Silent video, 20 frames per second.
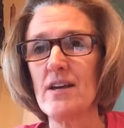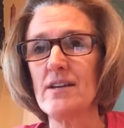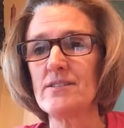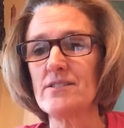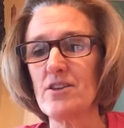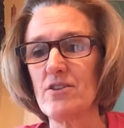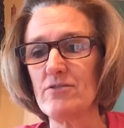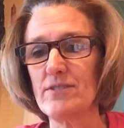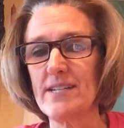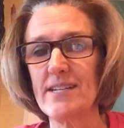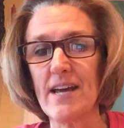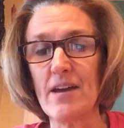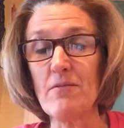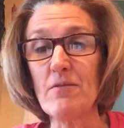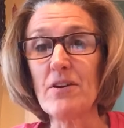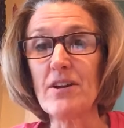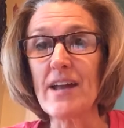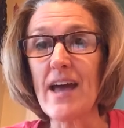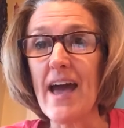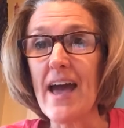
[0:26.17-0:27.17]
So today
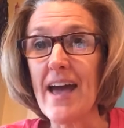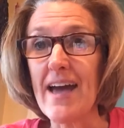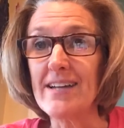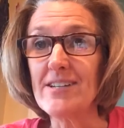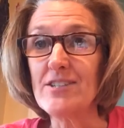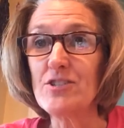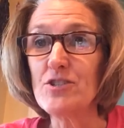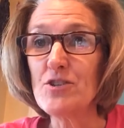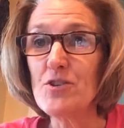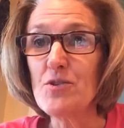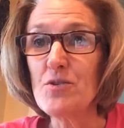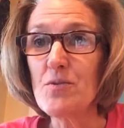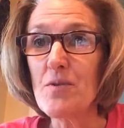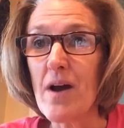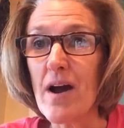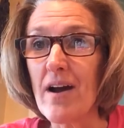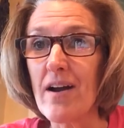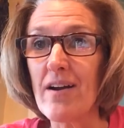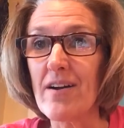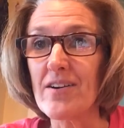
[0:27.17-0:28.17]
we're going to add to
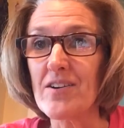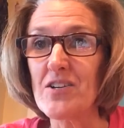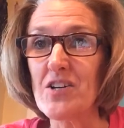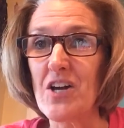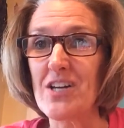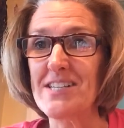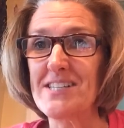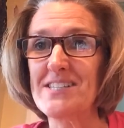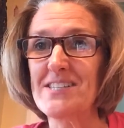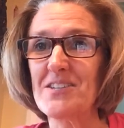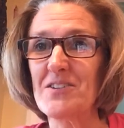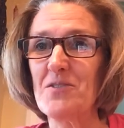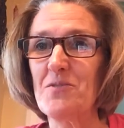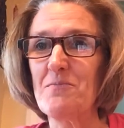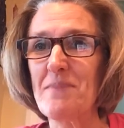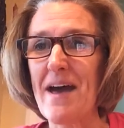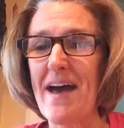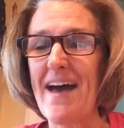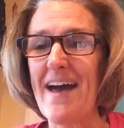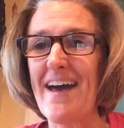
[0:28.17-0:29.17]
our nice little
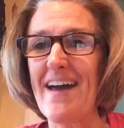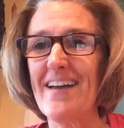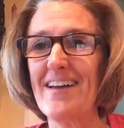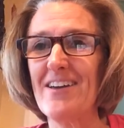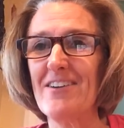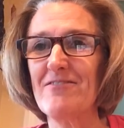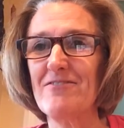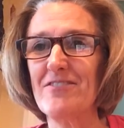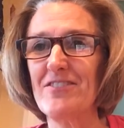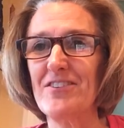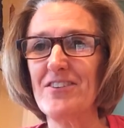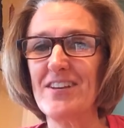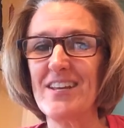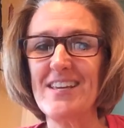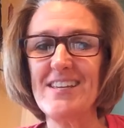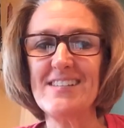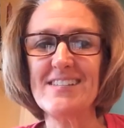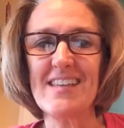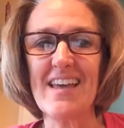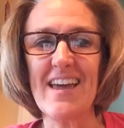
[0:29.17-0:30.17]
bag of
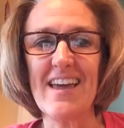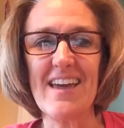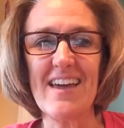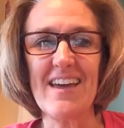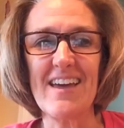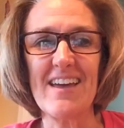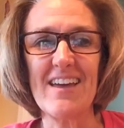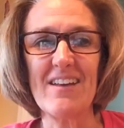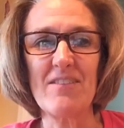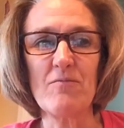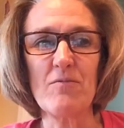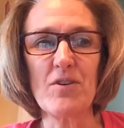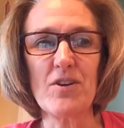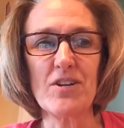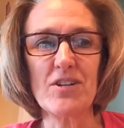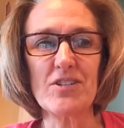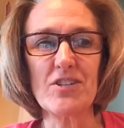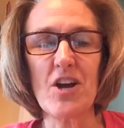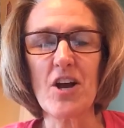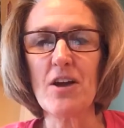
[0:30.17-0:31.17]
goodies, and we're
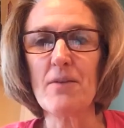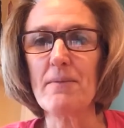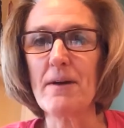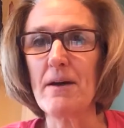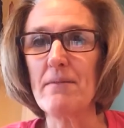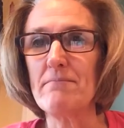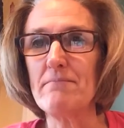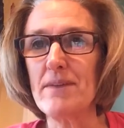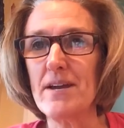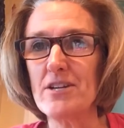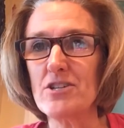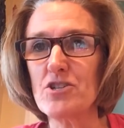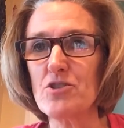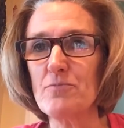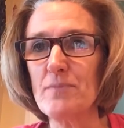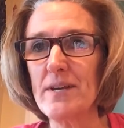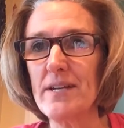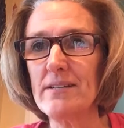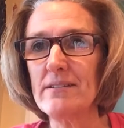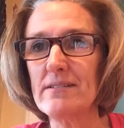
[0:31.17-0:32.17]
going to talk about
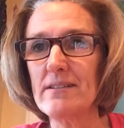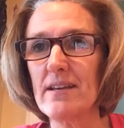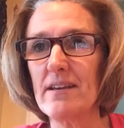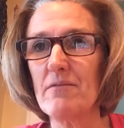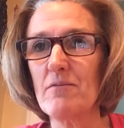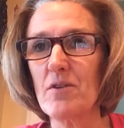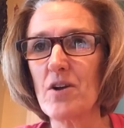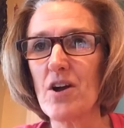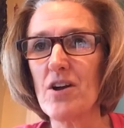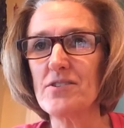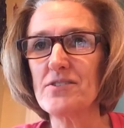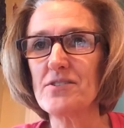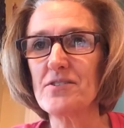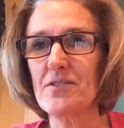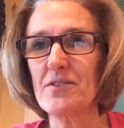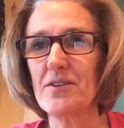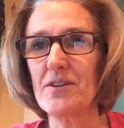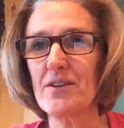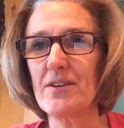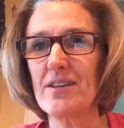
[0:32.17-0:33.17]
measurement, and we're also
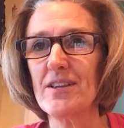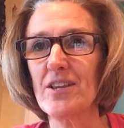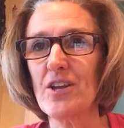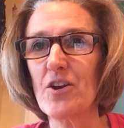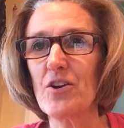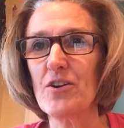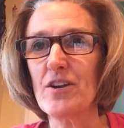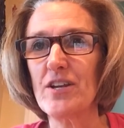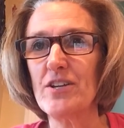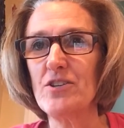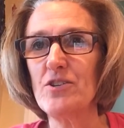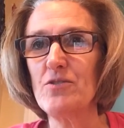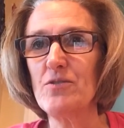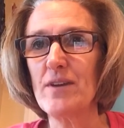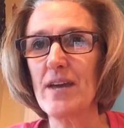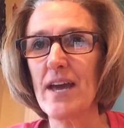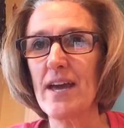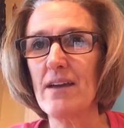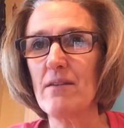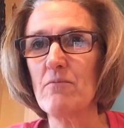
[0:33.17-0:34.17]
going to learn a new
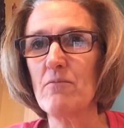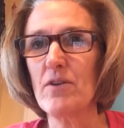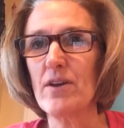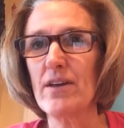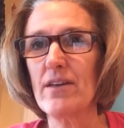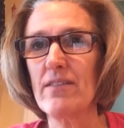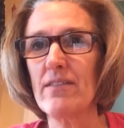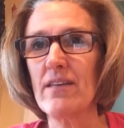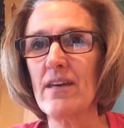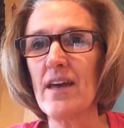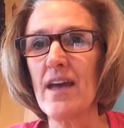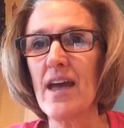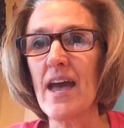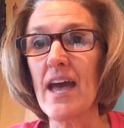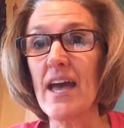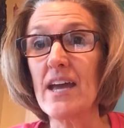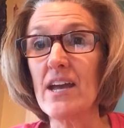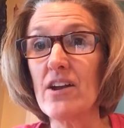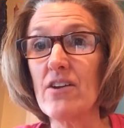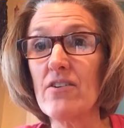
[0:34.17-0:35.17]
game with
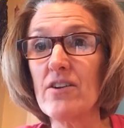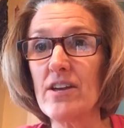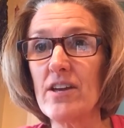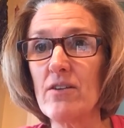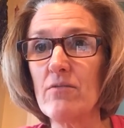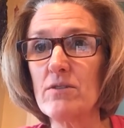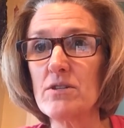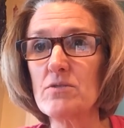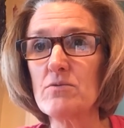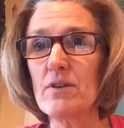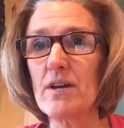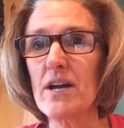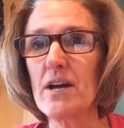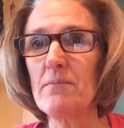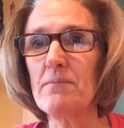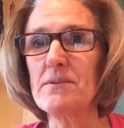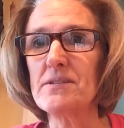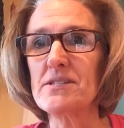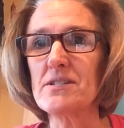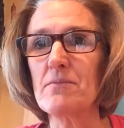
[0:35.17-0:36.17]
area, which will
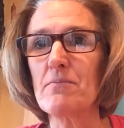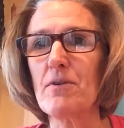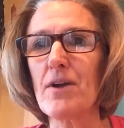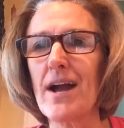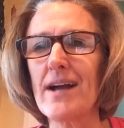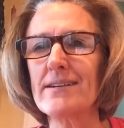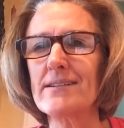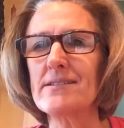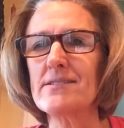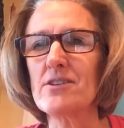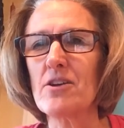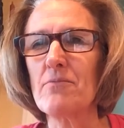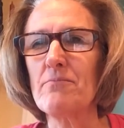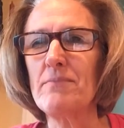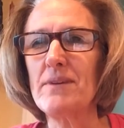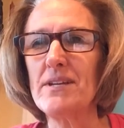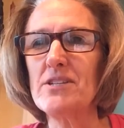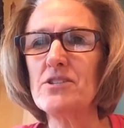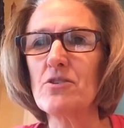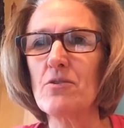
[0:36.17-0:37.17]
help us to practice our
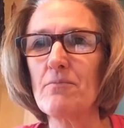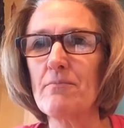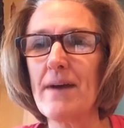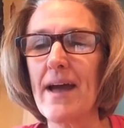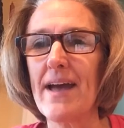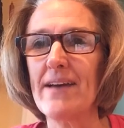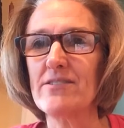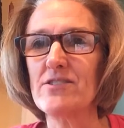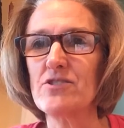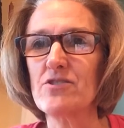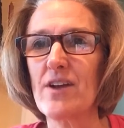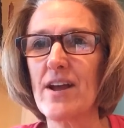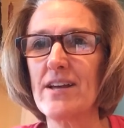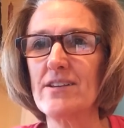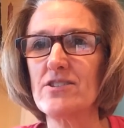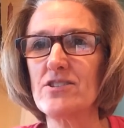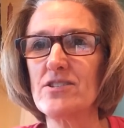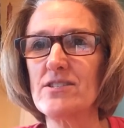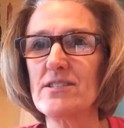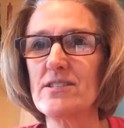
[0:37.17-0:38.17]
mental math
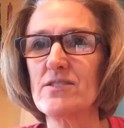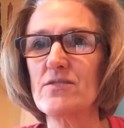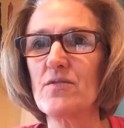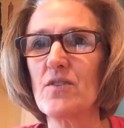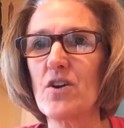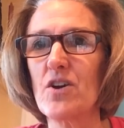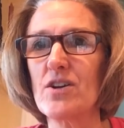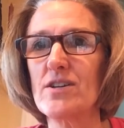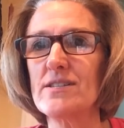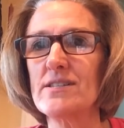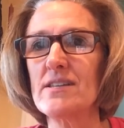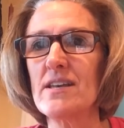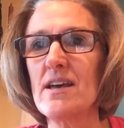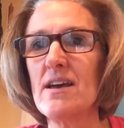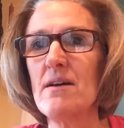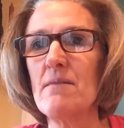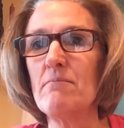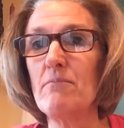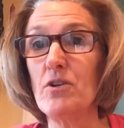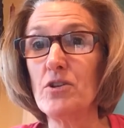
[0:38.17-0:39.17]
strategies as far as
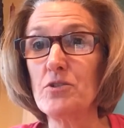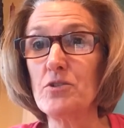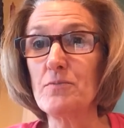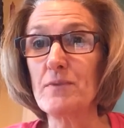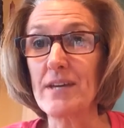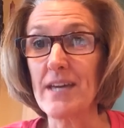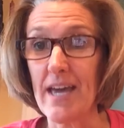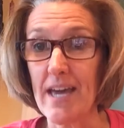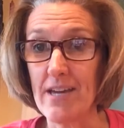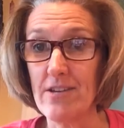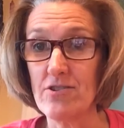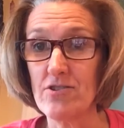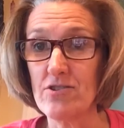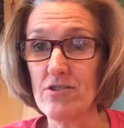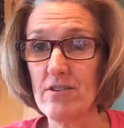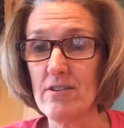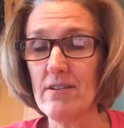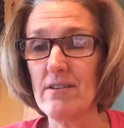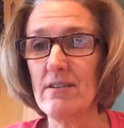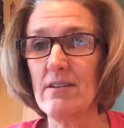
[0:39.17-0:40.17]

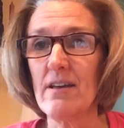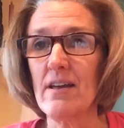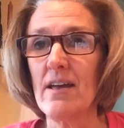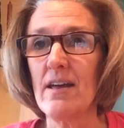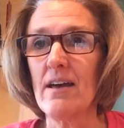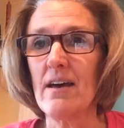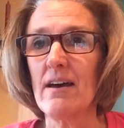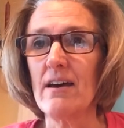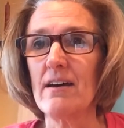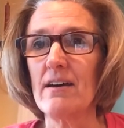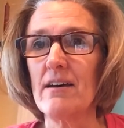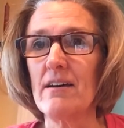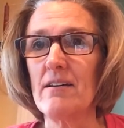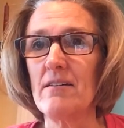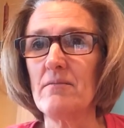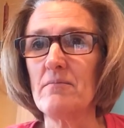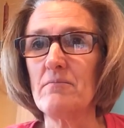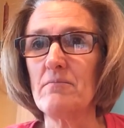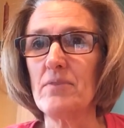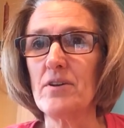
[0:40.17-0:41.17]
multiplication,
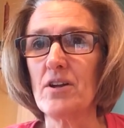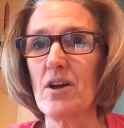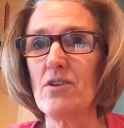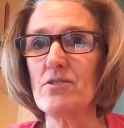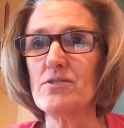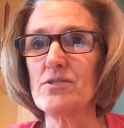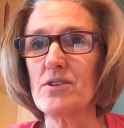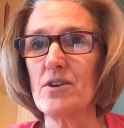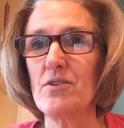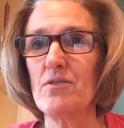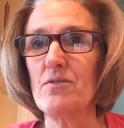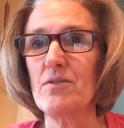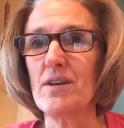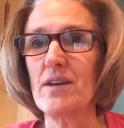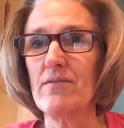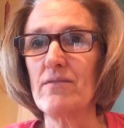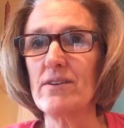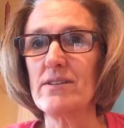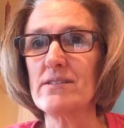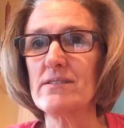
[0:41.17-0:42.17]
but also
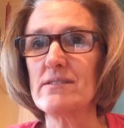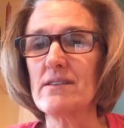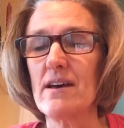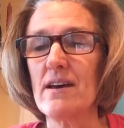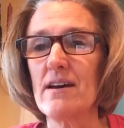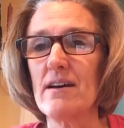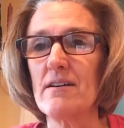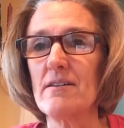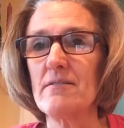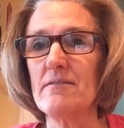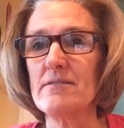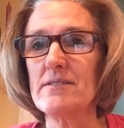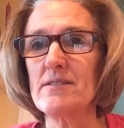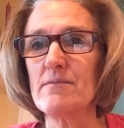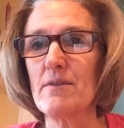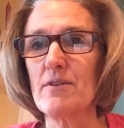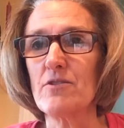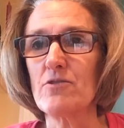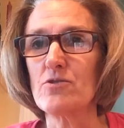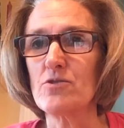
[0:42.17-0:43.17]
give us
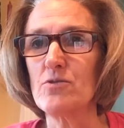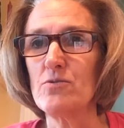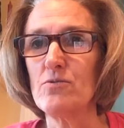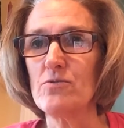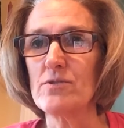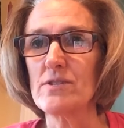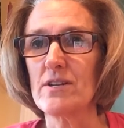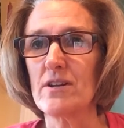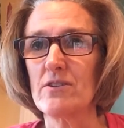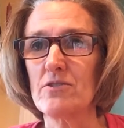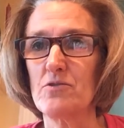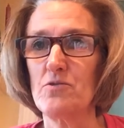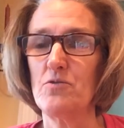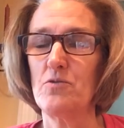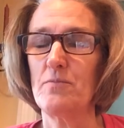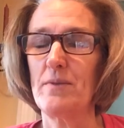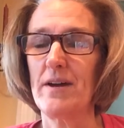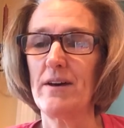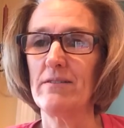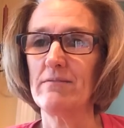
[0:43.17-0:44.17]
some other tools in our
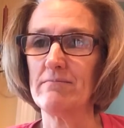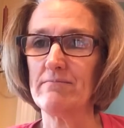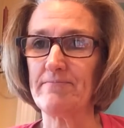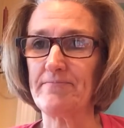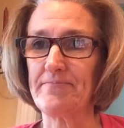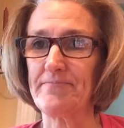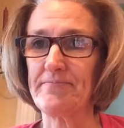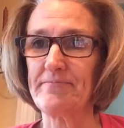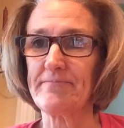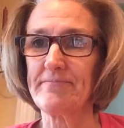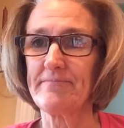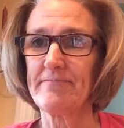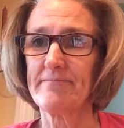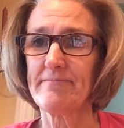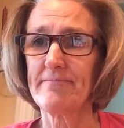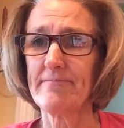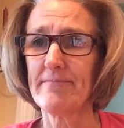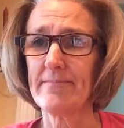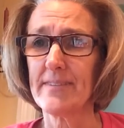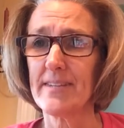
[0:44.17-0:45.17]
tool belt
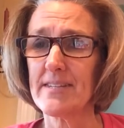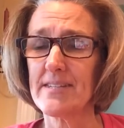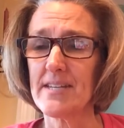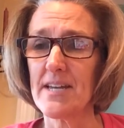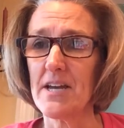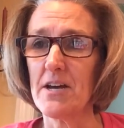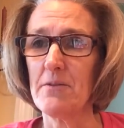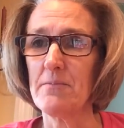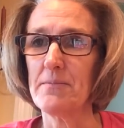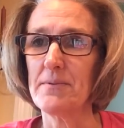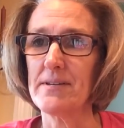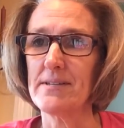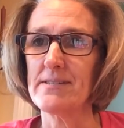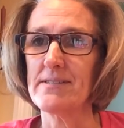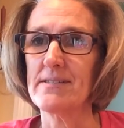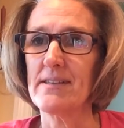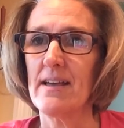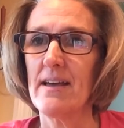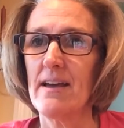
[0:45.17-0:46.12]
to help us